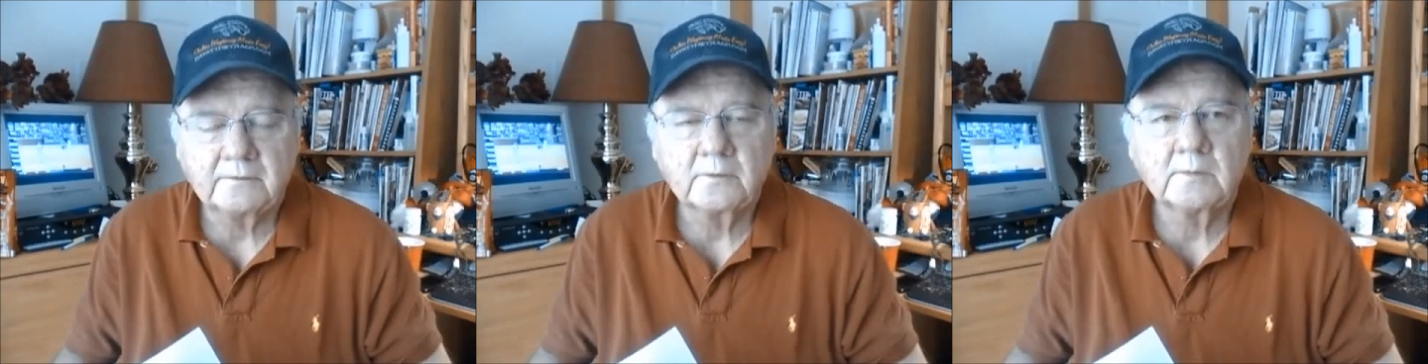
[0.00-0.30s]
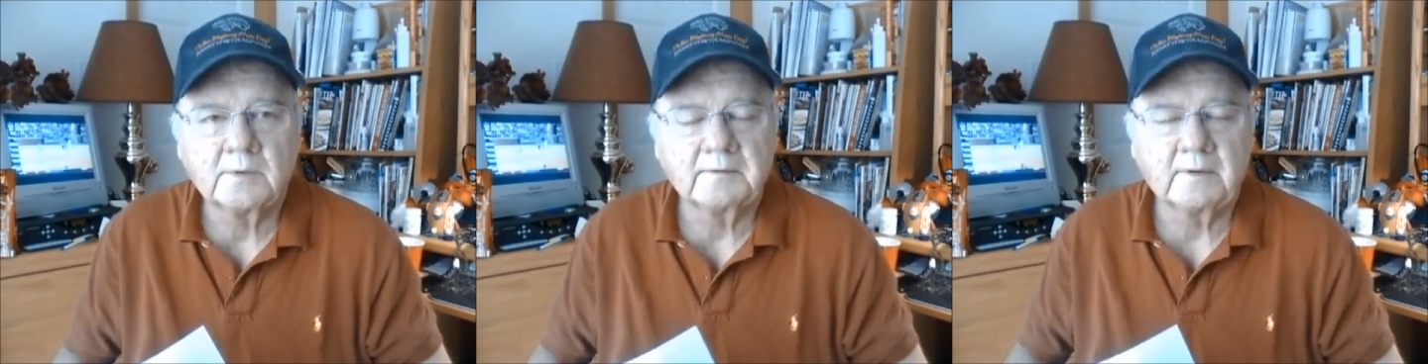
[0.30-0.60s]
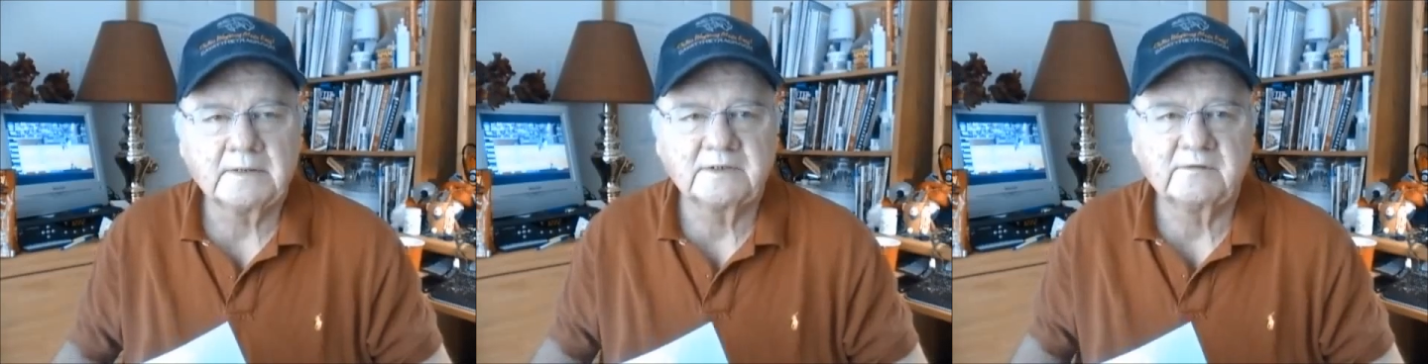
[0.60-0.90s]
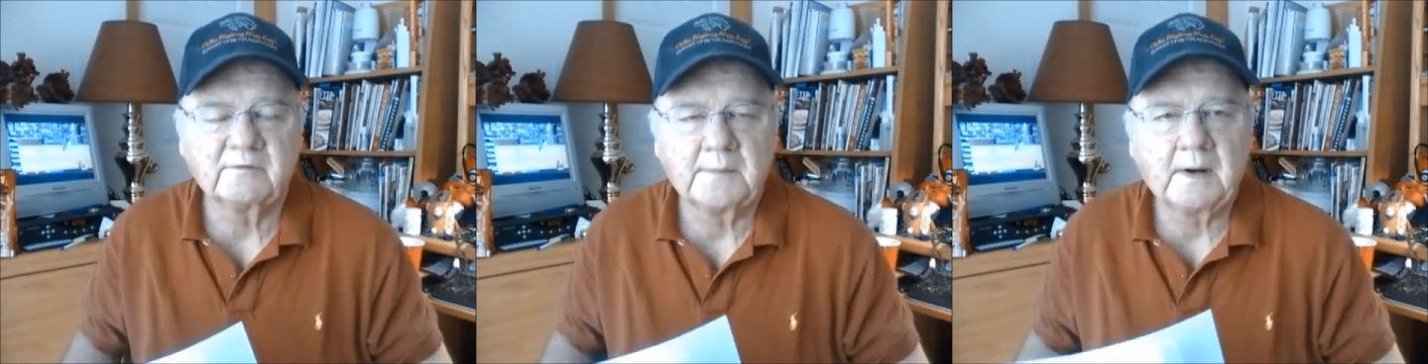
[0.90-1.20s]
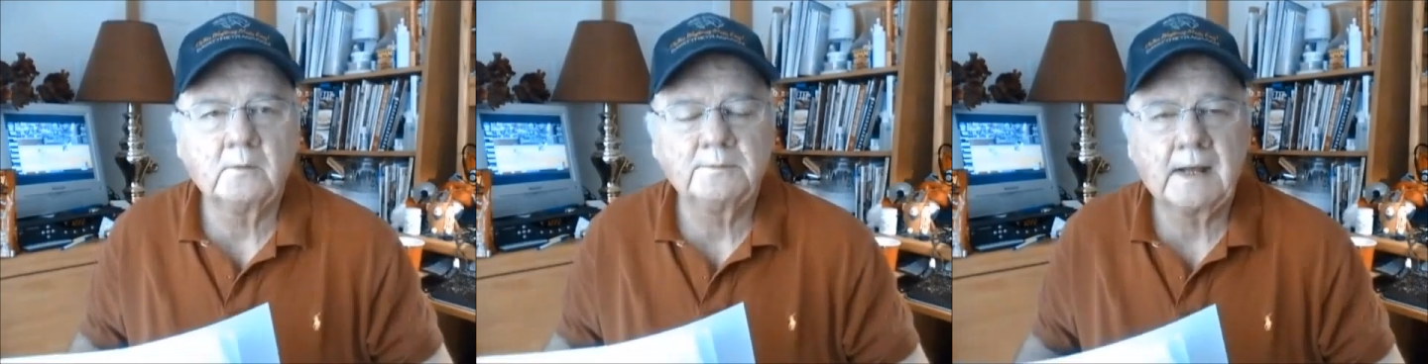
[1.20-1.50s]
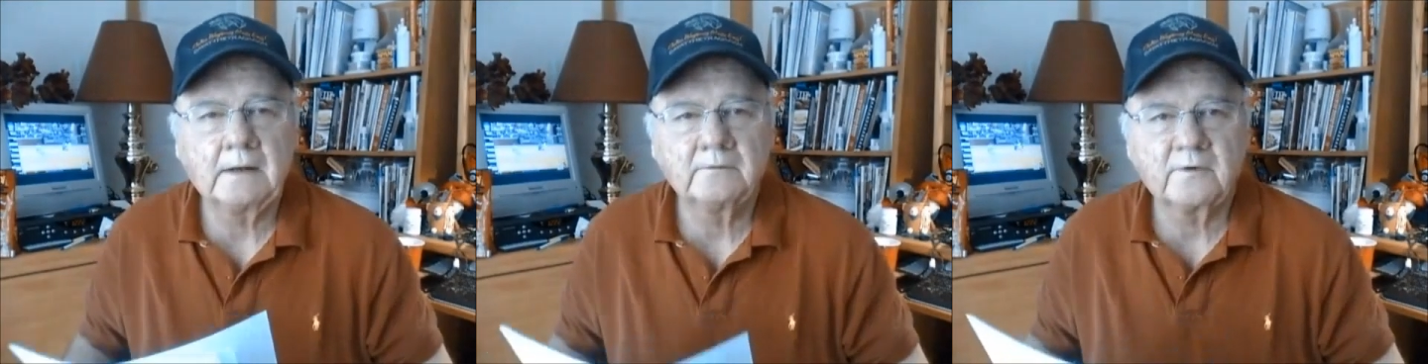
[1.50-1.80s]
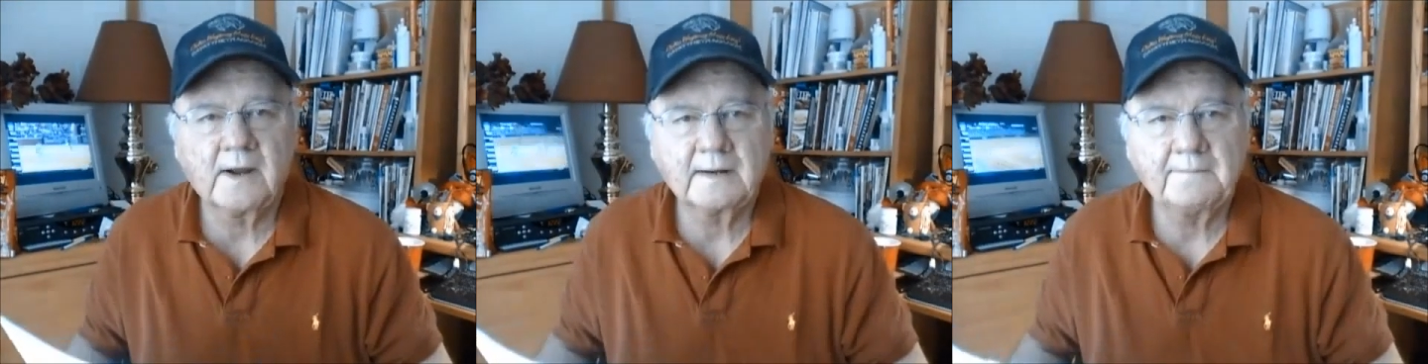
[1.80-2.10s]
Thoroughbred Racing from my hometown
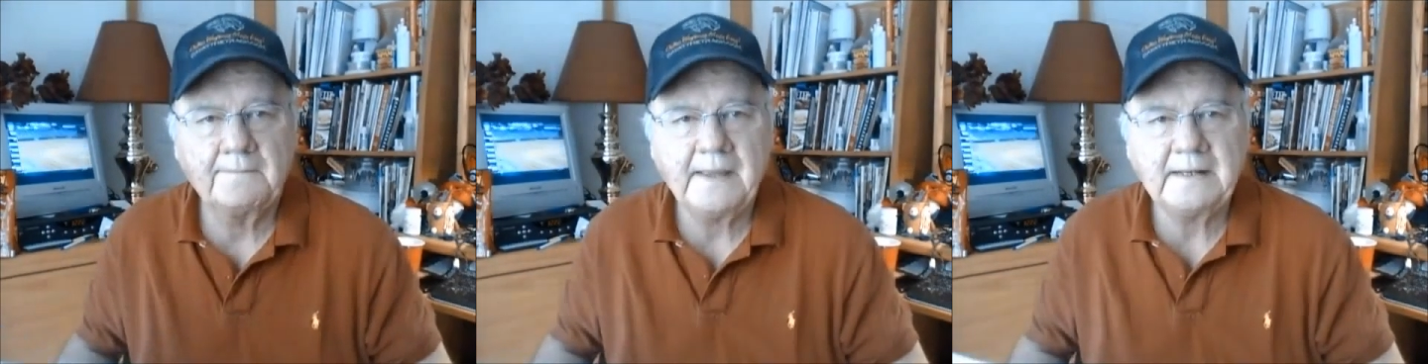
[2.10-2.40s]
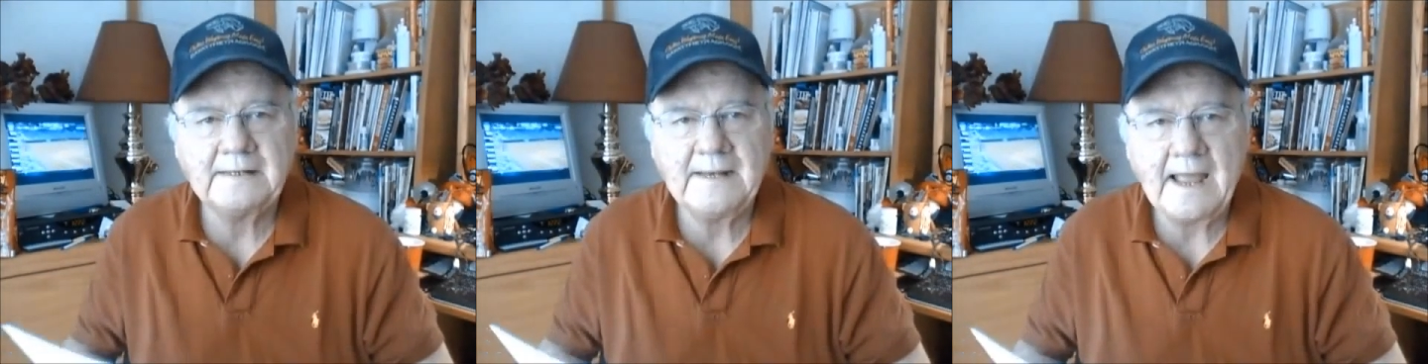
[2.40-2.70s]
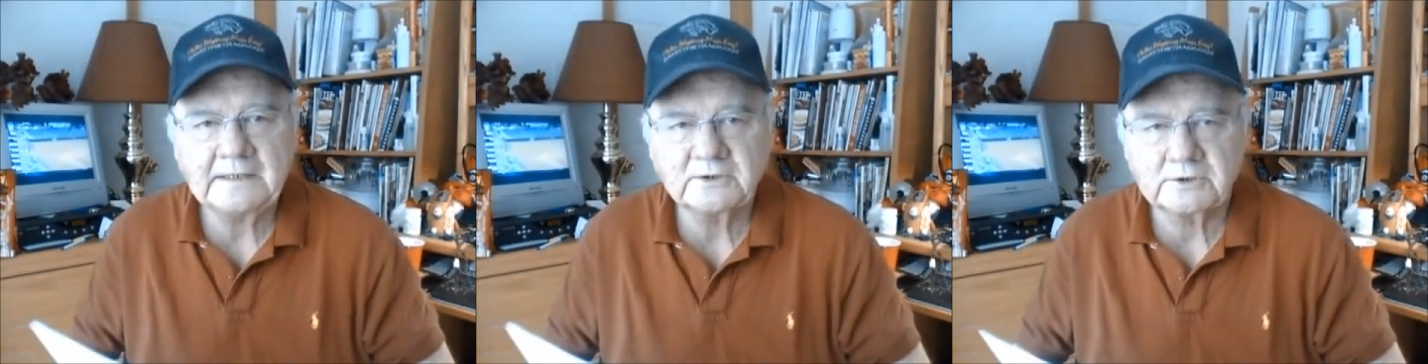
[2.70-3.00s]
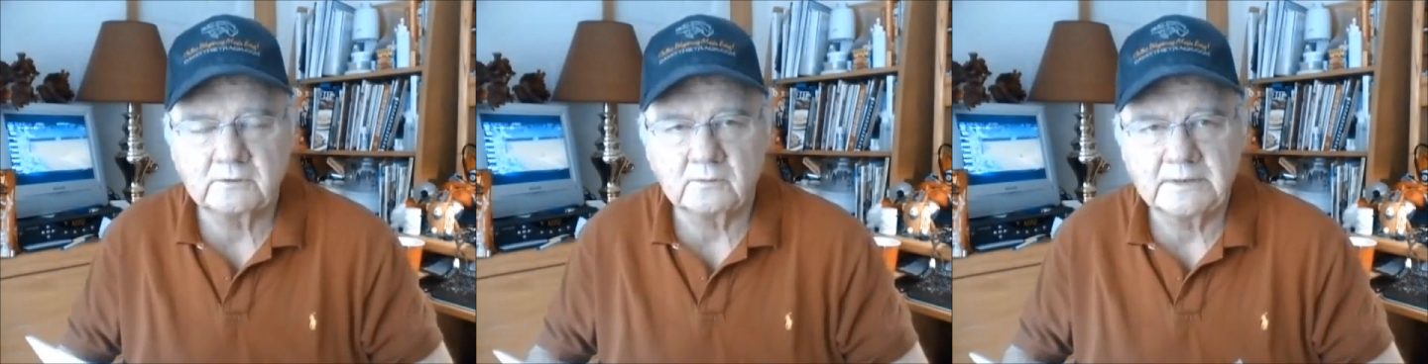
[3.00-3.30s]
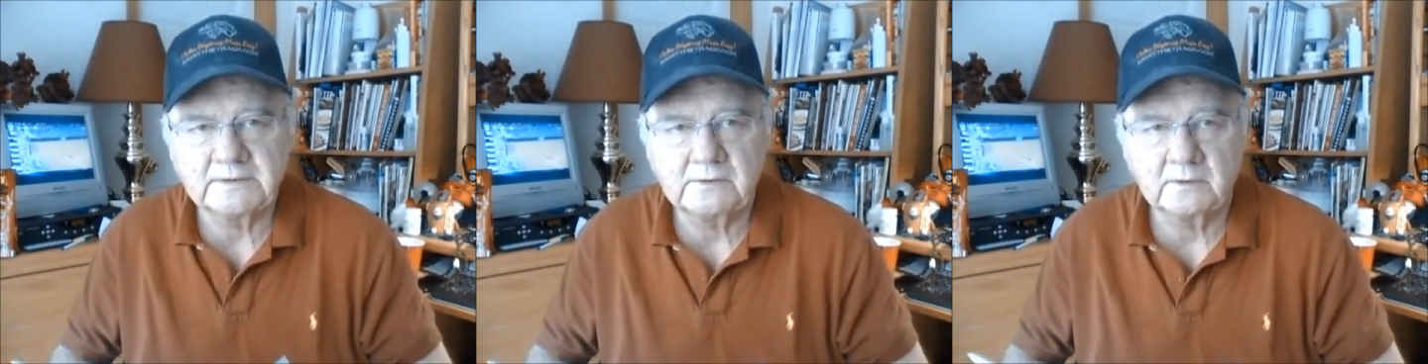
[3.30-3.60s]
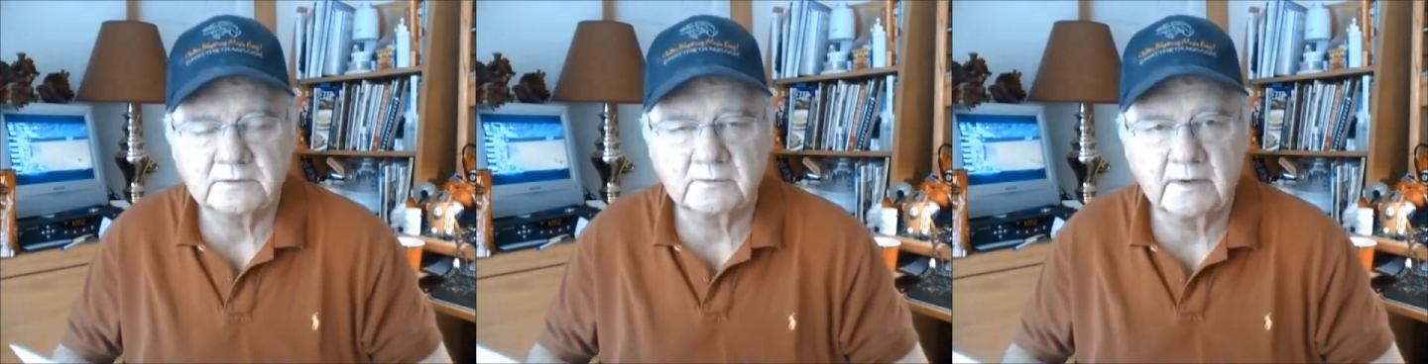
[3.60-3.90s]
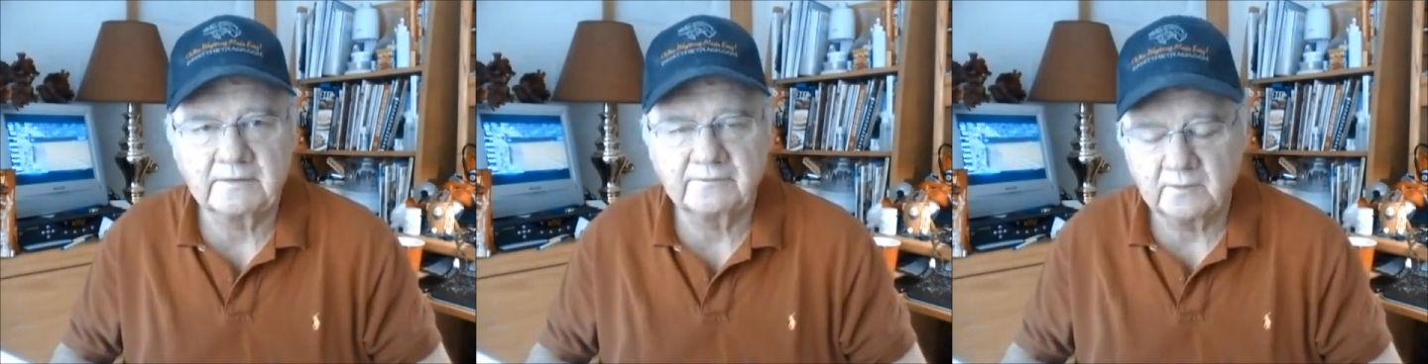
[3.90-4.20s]
track, Penn National Racecourse,
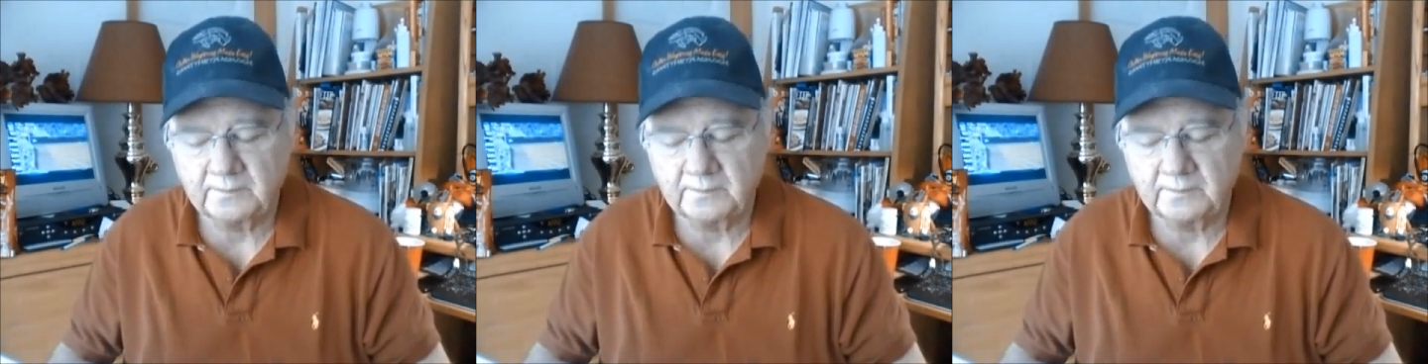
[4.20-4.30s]
Grantville,